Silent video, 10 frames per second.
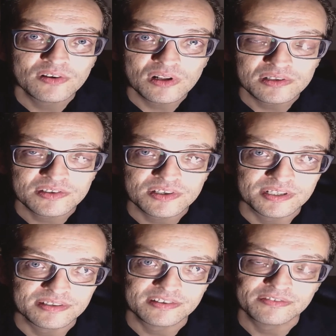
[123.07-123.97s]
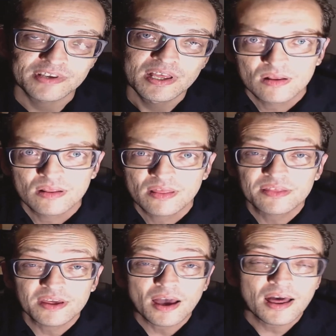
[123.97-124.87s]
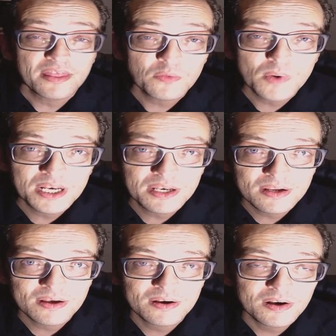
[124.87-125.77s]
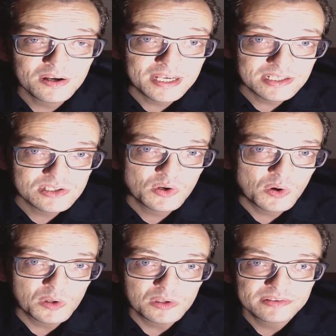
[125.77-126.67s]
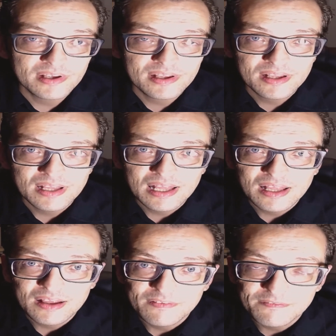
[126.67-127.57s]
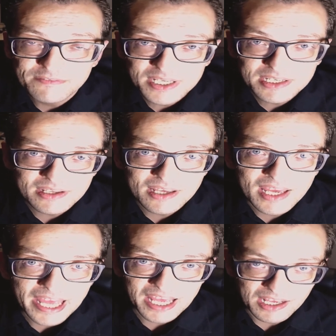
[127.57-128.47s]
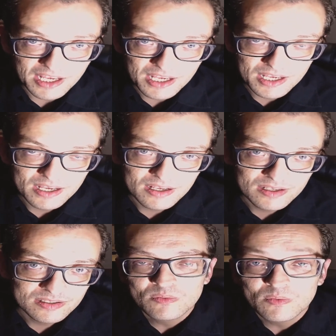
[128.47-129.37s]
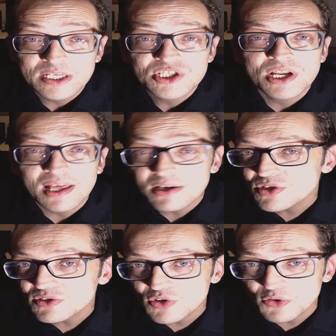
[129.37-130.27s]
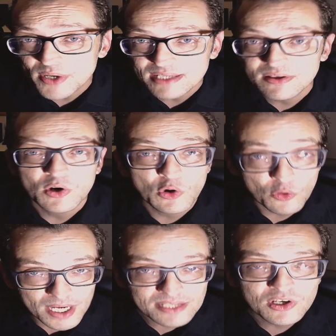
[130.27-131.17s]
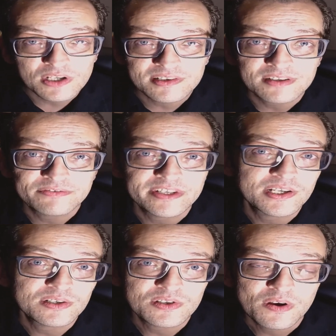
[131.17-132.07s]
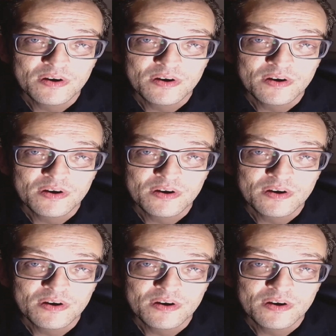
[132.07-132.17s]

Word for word: alternative. The other one is called Vid Inc., which allows you to create great content videos